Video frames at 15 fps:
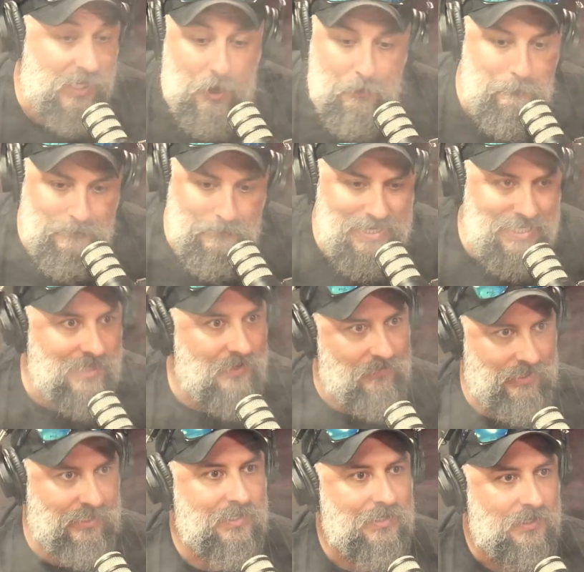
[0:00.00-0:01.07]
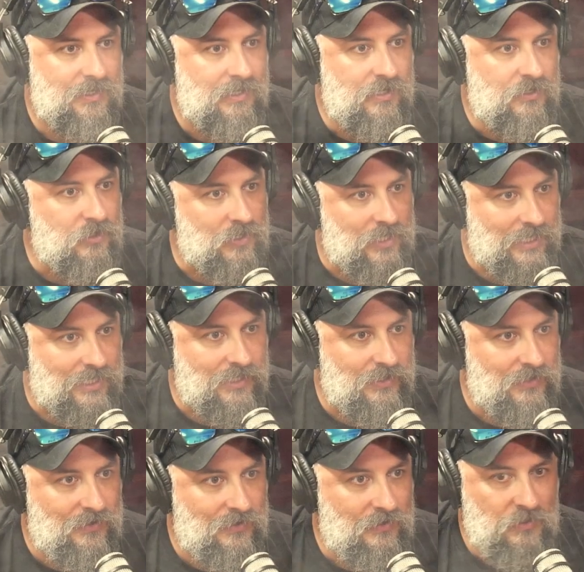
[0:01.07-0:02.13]
Like immediately. Like,
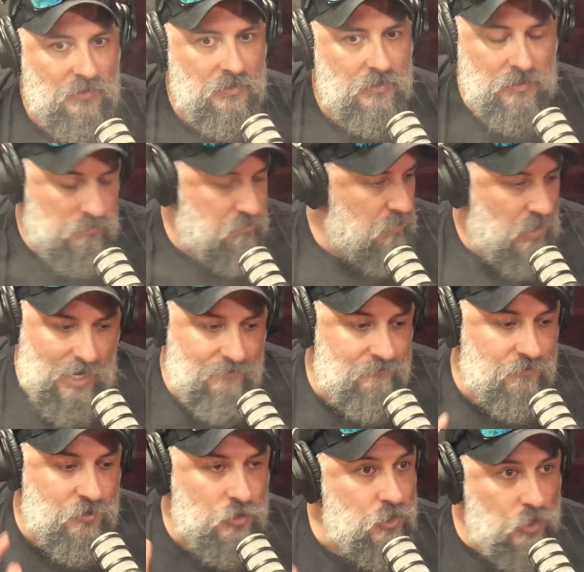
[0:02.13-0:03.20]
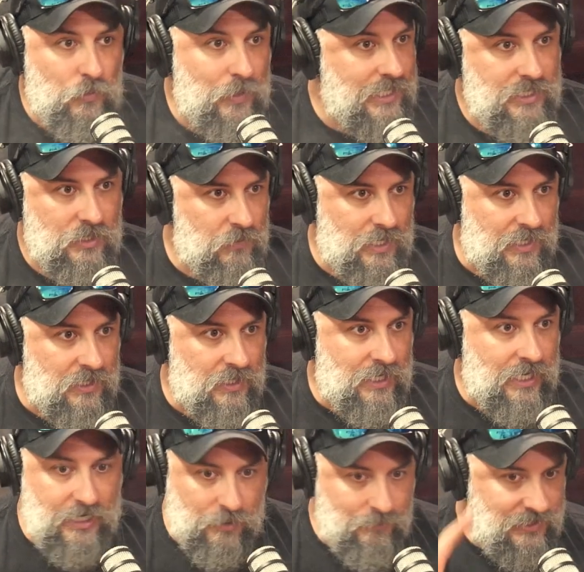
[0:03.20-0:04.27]
I have no idea why.
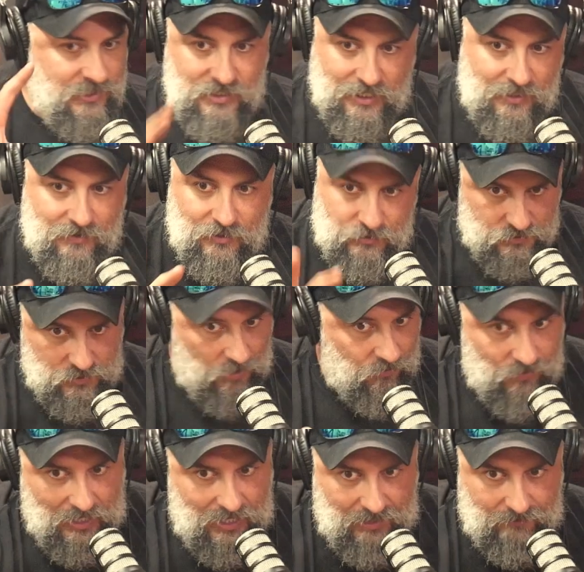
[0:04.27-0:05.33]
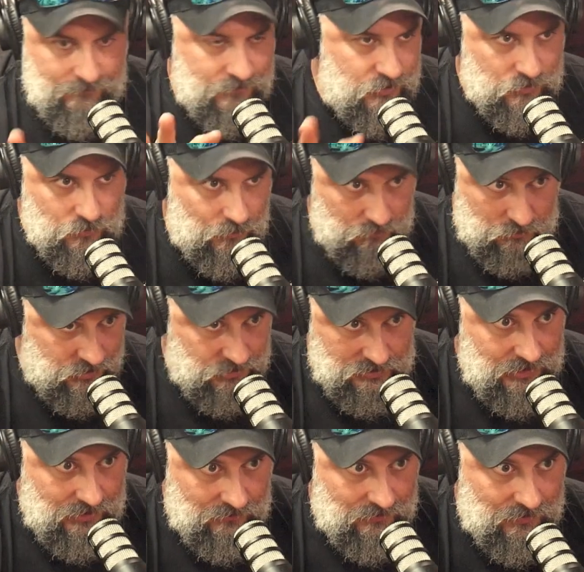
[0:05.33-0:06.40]
It could be sitting there alive, just
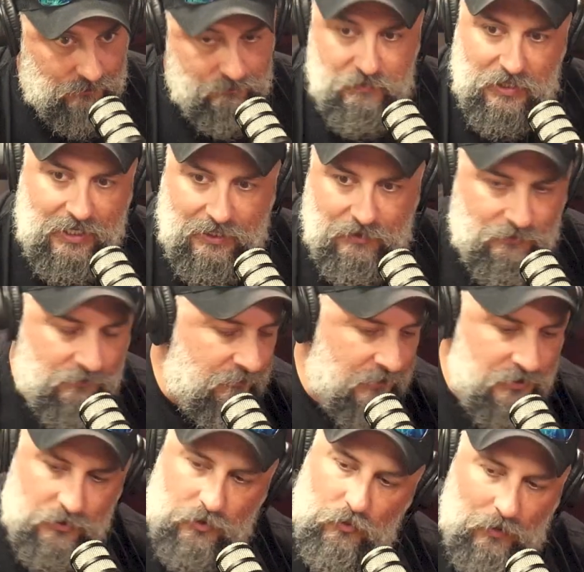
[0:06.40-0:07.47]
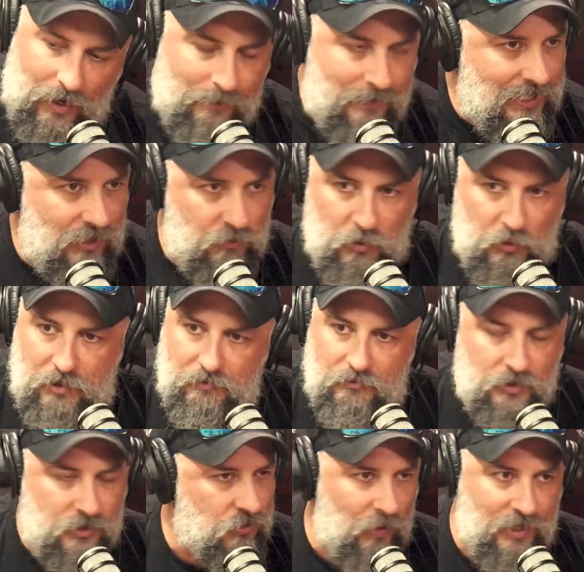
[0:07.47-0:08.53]
sitting there, and the fish will go right by it, won't even
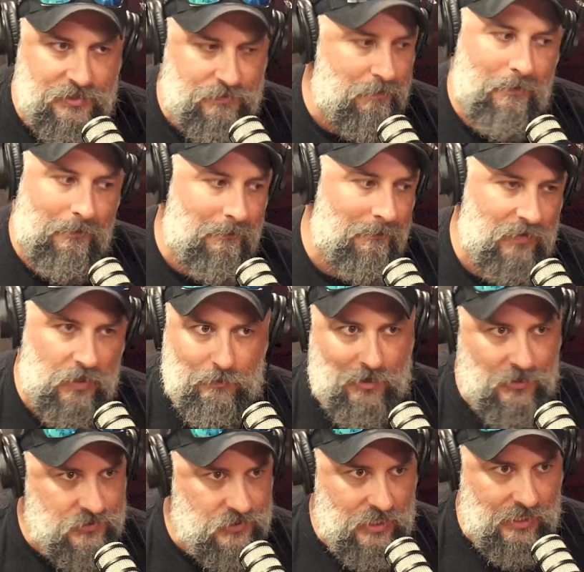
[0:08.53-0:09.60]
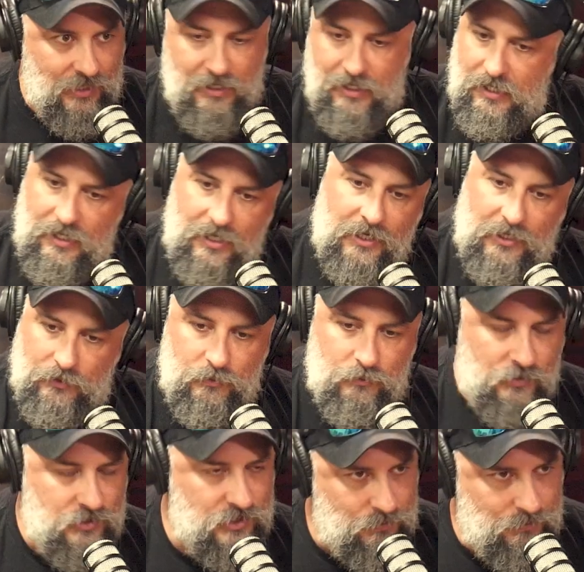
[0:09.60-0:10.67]
look twice. I'm all set. You
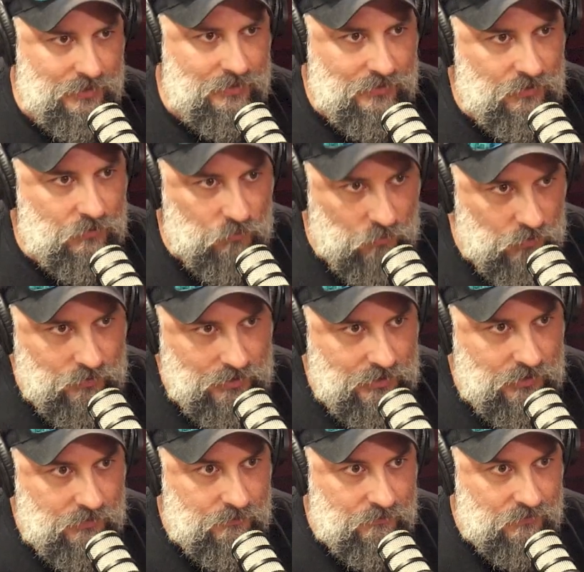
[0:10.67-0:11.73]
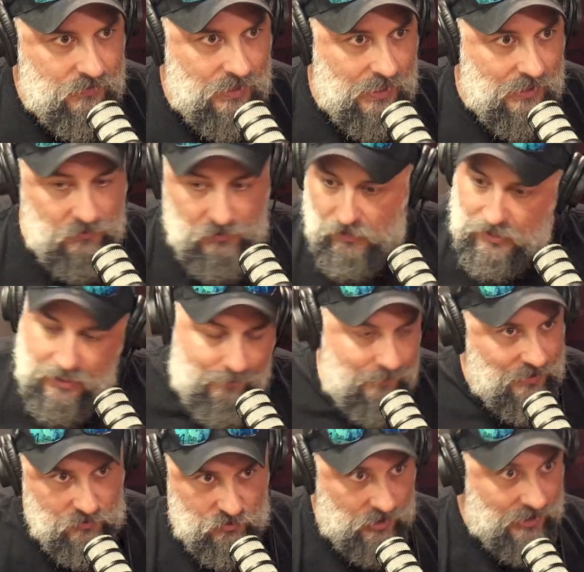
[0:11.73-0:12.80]
spear it and wound it, and they're
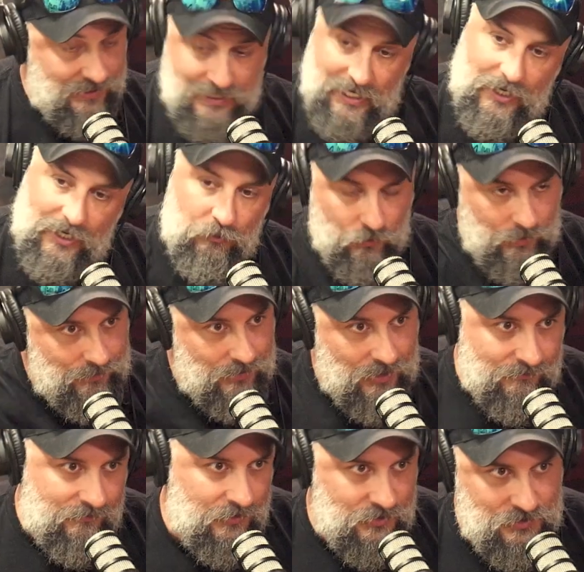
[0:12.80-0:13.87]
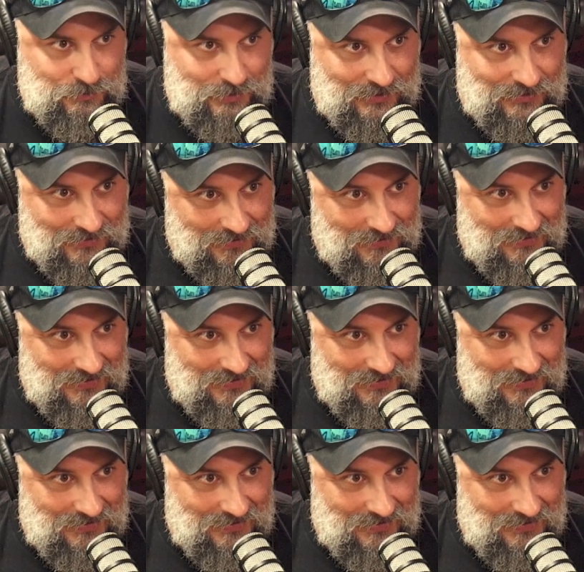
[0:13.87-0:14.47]
coming to try to take it, rip it off your spear.